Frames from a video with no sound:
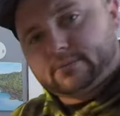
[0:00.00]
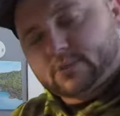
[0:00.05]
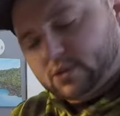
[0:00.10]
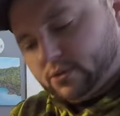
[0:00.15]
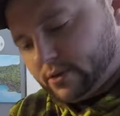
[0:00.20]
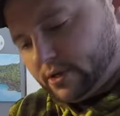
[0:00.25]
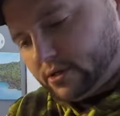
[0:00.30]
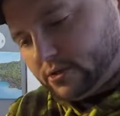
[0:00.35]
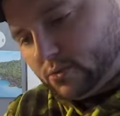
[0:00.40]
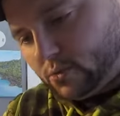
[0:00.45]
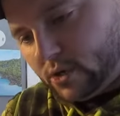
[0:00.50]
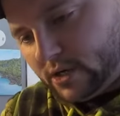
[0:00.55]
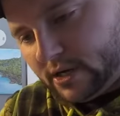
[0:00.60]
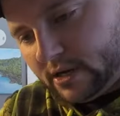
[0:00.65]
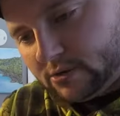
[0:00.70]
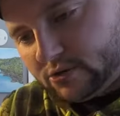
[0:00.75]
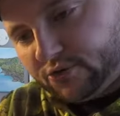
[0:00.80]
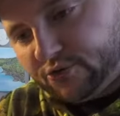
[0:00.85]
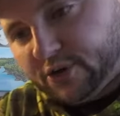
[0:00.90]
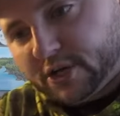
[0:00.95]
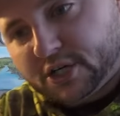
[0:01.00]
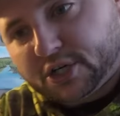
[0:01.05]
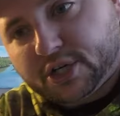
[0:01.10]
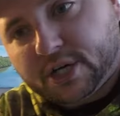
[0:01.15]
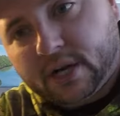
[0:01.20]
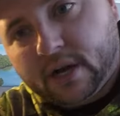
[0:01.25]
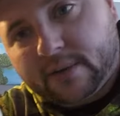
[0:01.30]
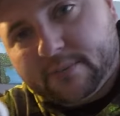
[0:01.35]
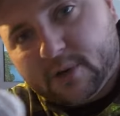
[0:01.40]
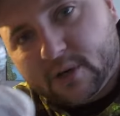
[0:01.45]
so here's one I was
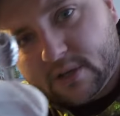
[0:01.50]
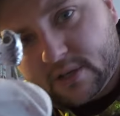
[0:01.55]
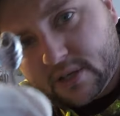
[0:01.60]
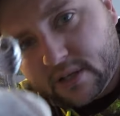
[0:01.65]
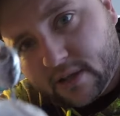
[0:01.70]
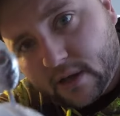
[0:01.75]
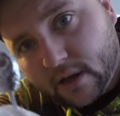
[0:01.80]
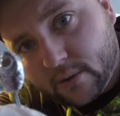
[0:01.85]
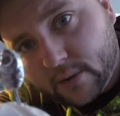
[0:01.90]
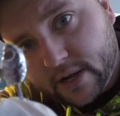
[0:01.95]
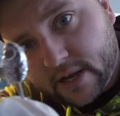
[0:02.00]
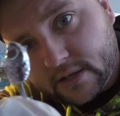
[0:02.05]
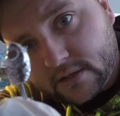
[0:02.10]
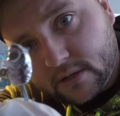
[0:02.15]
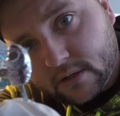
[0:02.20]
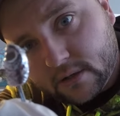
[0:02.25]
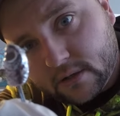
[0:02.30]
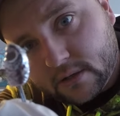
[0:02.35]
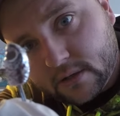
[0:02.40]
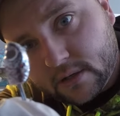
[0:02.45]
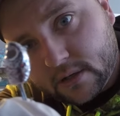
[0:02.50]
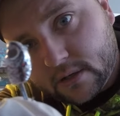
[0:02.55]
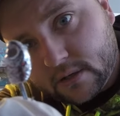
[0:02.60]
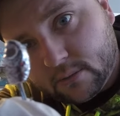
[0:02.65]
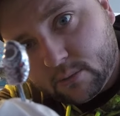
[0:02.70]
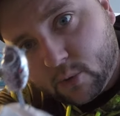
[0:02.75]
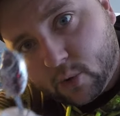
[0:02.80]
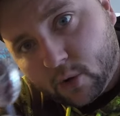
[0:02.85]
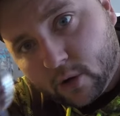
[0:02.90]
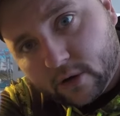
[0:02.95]
finishing up. You can see that one has a little
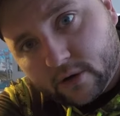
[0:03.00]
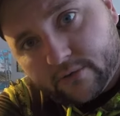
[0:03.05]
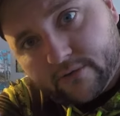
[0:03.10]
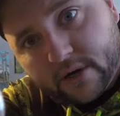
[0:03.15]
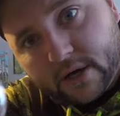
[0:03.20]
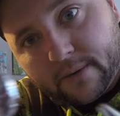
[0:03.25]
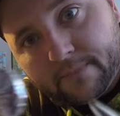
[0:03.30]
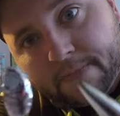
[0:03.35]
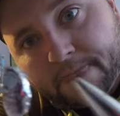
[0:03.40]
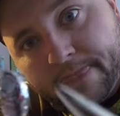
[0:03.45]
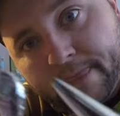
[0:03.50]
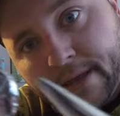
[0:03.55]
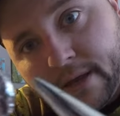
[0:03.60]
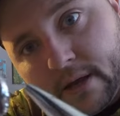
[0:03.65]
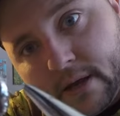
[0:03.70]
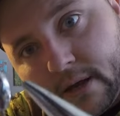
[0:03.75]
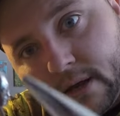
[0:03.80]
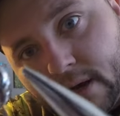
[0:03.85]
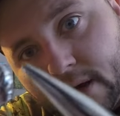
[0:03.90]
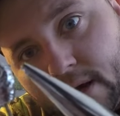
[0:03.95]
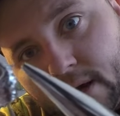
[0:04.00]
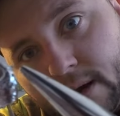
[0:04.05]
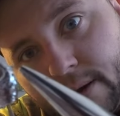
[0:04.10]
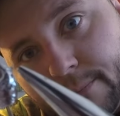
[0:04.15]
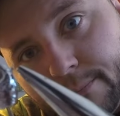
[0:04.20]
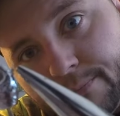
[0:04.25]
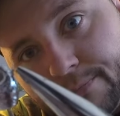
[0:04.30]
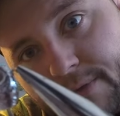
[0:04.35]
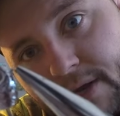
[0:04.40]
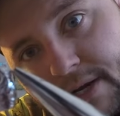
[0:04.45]
more of a
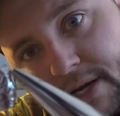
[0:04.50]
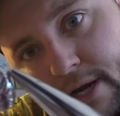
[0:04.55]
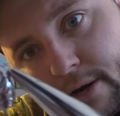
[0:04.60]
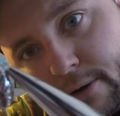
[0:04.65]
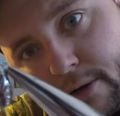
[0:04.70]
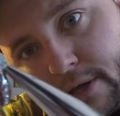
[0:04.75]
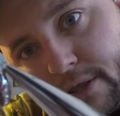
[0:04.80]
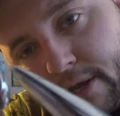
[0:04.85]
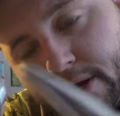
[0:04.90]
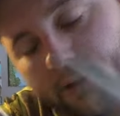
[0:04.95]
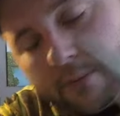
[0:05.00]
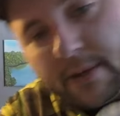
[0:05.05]
um, an area there I'm